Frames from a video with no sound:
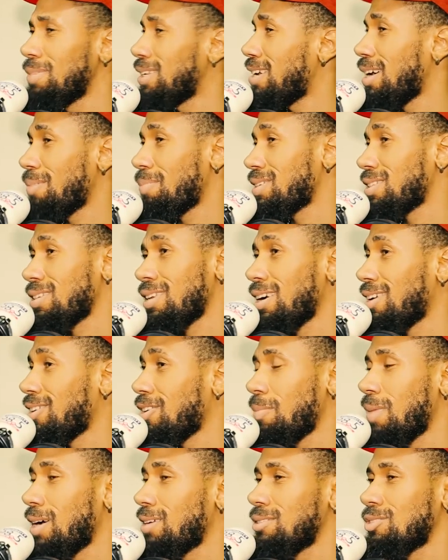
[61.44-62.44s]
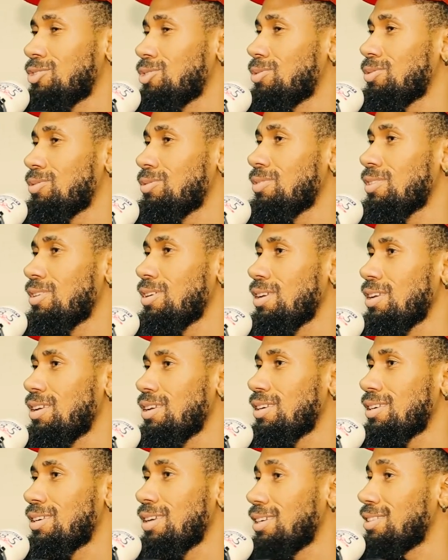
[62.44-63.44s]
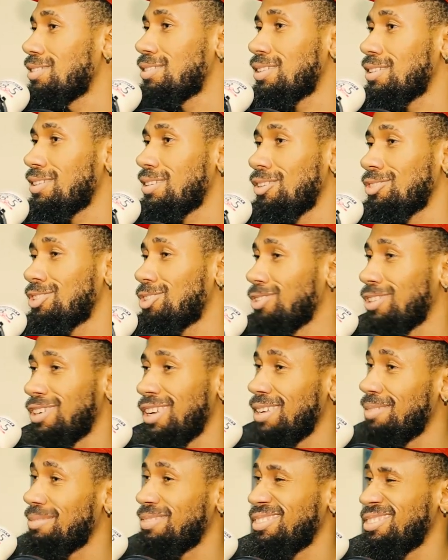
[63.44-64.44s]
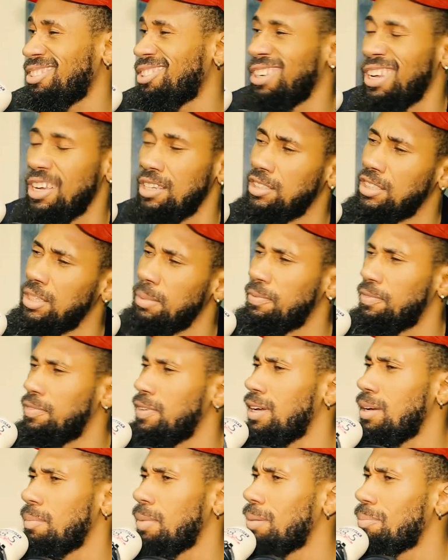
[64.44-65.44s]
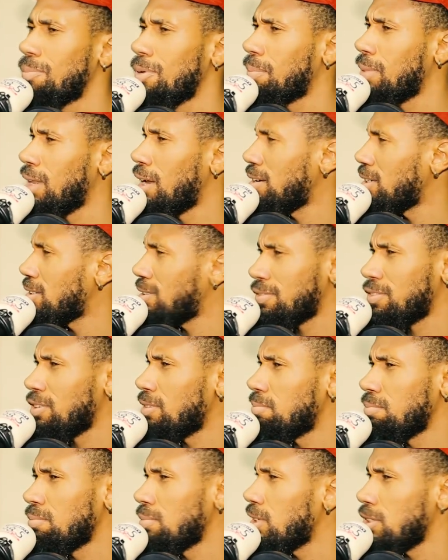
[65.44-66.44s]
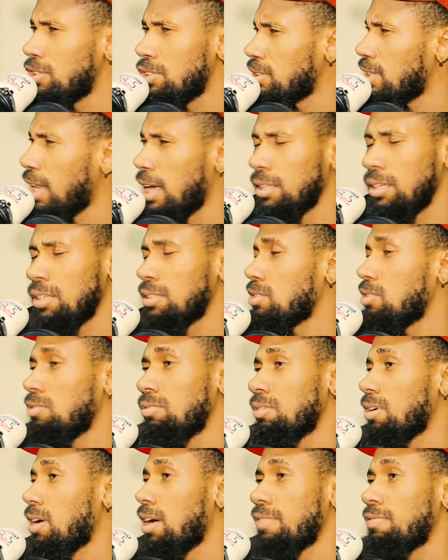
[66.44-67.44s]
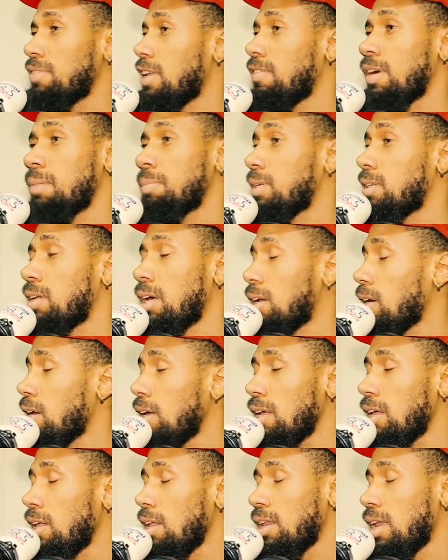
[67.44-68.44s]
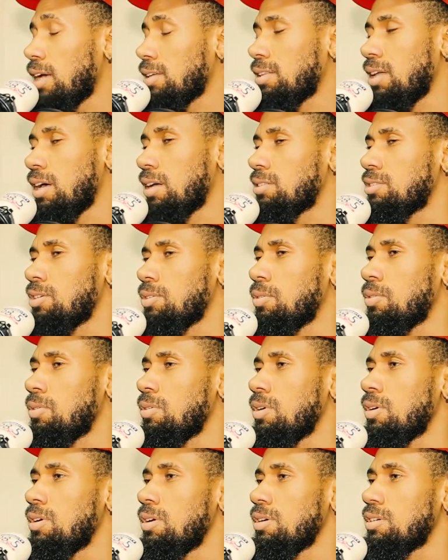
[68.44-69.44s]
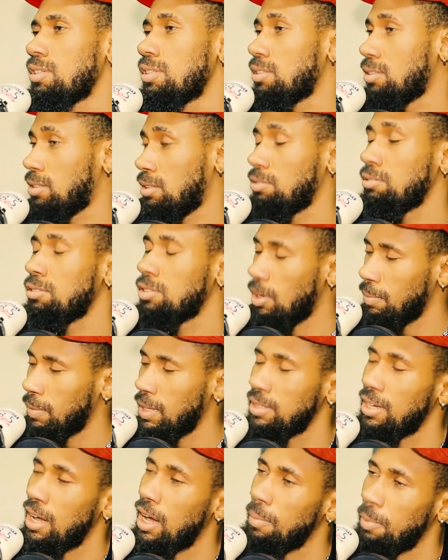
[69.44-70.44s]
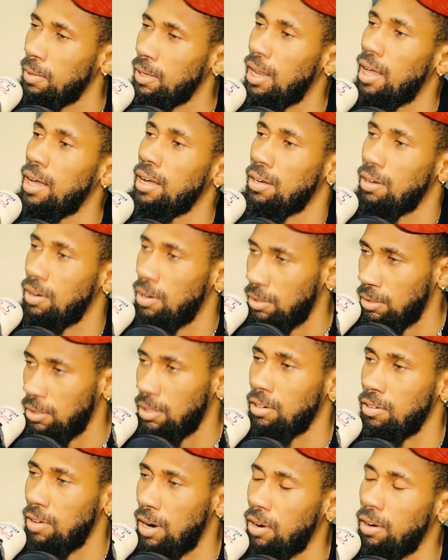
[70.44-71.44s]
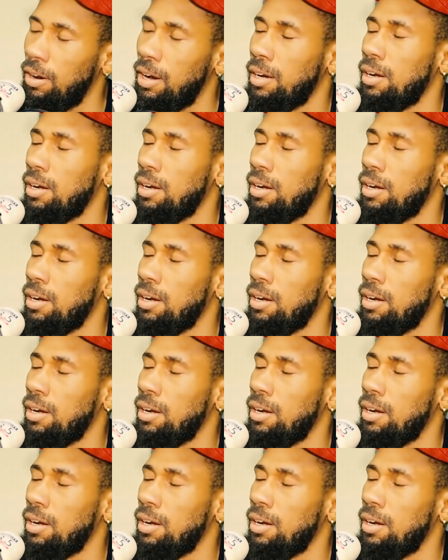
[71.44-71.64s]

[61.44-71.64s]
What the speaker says: media person that come out to gain cheap fame and popularity from issues like this. No, I've never been that like that. So some things happen like underground.